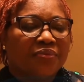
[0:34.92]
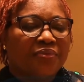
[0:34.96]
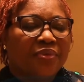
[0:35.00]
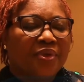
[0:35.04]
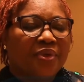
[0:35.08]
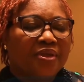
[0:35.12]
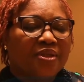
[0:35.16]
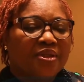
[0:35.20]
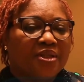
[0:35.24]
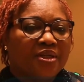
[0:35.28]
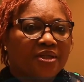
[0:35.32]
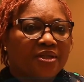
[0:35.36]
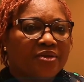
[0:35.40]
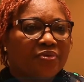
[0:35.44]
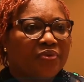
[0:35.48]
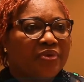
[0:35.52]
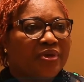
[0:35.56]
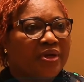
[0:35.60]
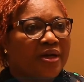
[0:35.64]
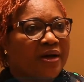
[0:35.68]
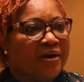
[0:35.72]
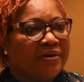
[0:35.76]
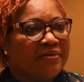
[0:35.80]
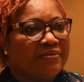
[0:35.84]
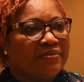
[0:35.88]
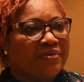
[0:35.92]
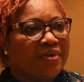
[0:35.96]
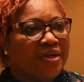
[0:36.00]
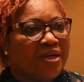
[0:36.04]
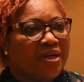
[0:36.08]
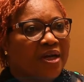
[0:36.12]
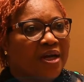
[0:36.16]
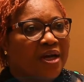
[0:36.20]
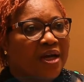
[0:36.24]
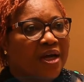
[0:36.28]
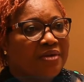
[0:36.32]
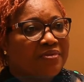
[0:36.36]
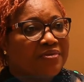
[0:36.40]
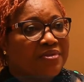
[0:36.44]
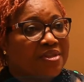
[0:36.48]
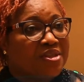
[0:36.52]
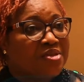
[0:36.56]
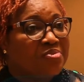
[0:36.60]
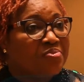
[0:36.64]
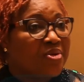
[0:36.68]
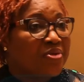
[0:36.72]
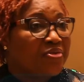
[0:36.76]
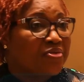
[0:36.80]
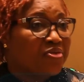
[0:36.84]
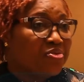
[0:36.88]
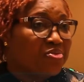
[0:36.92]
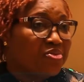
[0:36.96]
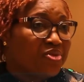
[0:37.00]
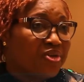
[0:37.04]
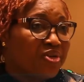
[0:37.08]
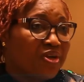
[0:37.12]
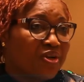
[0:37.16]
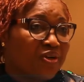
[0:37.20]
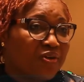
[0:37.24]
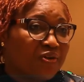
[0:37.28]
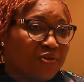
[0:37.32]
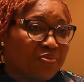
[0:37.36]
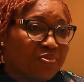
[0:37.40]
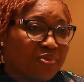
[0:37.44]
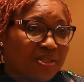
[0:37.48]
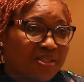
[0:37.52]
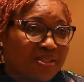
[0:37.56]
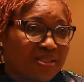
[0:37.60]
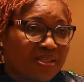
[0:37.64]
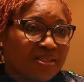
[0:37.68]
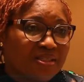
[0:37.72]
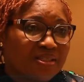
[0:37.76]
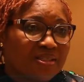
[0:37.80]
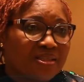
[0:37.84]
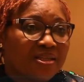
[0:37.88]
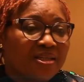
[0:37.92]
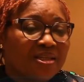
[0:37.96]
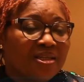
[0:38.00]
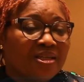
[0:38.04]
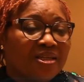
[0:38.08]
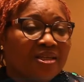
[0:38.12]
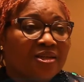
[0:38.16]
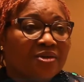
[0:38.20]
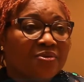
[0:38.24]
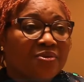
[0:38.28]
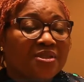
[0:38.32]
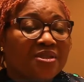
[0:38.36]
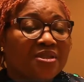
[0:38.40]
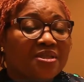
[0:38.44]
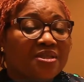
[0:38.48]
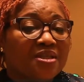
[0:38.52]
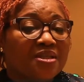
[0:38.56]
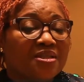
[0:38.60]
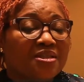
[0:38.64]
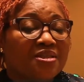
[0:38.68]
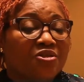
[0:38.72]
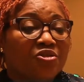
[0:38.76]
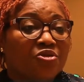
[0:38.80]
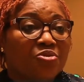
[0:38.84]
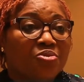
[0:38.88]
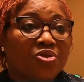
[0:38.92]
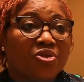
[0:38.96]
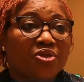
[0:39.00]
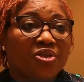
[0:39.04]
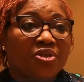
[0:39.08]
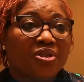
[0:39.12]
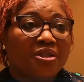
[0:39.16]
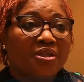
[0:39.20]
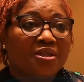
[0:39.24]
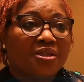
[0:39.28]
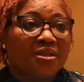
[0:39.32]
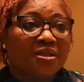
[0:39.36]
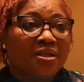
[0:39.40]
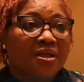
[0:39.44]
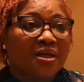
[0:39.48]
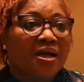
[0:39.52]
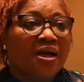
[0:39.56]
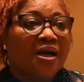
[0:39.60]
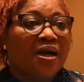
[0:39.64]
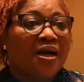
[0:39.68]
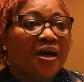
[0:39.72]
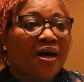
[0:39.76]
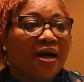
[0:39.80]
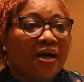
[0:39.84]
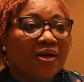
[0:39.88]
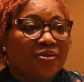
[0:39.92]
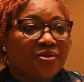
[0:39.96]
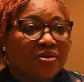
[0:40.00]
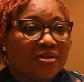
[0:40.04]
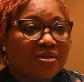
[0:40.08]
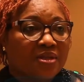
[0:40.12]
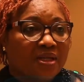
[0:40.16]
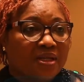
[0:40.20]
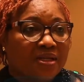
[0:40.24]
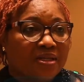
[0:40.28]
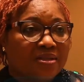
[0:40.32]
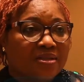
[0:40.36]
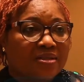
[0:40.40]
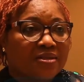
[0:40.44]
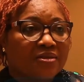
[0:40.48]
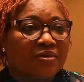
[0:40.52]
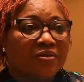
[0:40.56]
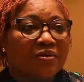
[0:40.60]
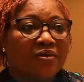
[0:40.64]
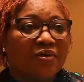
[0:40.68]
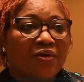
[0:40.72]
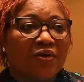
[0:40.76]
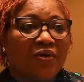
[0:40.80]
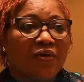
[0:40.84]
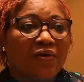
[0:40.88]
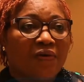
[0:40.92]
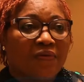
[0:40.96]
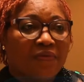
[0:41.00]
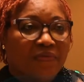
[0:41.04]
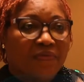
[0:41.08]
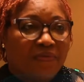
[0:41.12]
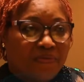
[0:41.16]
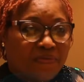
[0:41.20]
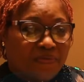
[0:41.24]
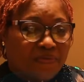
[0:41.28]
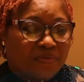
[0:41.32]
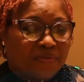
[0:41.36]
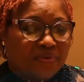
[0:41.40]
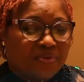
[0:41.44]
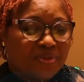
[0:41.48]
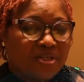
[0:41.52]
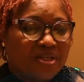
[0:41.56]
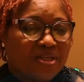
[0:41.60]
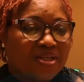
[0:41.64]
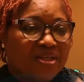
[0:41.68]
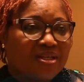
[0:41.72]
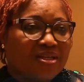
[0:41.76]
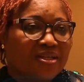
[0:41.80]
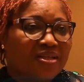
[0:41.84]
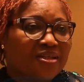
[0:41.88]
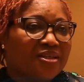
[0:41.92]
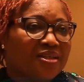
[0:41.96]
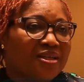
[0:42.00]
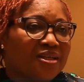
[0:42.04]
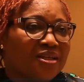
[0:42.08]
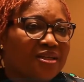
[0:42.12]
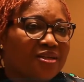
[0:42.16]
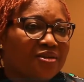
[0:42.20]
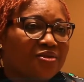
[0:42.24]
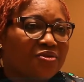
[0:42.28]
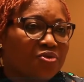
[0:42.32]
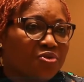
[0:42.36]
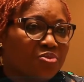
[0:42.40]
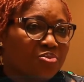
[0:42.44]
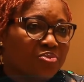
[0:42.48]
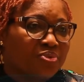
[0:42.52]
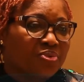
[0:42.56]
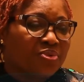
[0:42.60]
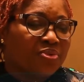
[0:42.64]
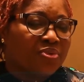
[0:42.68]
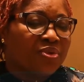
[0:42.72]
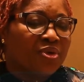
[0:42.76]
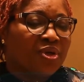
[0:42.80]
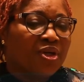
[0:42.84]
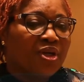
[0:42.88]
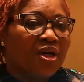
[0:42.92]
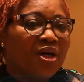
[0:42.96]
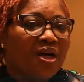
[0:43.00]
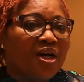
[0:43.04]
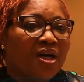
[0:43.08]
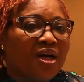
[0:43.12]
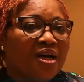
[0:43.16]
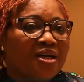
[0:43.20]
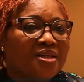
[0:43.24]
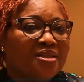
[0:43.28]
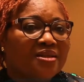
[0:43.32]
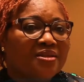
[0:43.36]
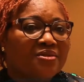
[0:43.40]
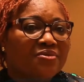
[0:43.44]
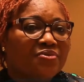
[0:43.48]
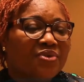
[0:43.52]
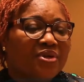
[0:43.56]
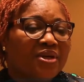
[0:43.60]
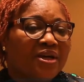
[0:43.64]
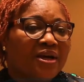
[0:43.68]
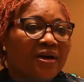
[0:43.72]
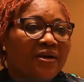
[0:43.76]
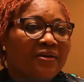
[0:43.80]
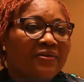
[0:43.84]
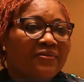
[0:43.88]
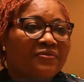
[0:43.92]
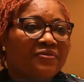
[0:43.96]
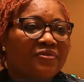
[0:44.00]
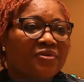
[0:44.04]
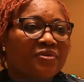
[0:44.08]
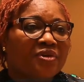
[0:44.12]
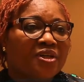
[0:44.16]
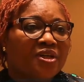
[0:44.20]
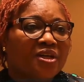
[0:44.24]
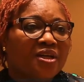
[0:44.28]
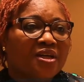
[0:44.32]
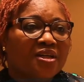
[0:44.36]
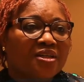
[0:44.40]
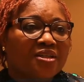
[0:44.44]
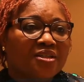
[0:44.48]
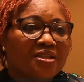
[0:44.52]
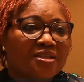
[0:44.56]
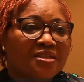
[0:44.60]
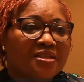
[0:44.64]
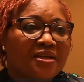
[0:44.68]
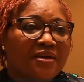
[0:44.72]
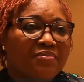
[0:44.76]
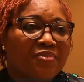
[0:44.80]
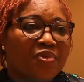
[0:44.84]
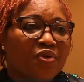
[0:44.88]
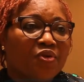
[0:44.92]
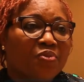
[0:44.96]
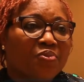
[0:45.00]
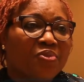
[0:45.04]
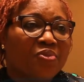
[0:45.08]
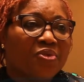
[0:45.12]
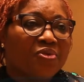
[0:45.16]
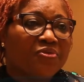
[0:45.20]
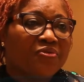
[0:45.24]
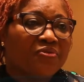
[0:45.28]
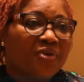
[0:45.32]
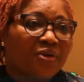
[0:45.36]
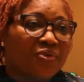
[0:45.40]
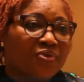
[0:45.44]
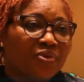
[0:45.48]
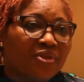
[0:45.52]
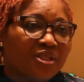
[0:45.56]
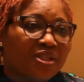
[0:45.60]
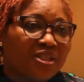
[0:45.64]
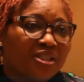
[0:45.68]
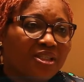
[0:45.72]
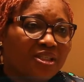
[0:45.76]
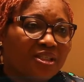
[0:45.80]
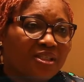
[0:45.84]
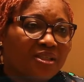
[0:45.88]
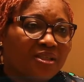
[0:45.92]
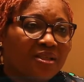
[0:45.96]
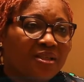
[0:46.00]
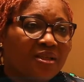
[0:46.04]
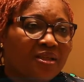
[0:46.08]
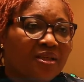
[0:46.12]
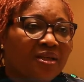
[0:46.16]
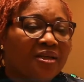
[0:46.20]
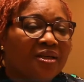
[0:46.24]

And then we have FC Perfumery and Cosmetics, which is a distribution outlet of the group. And then we have Grace Amey Obeng Foundation,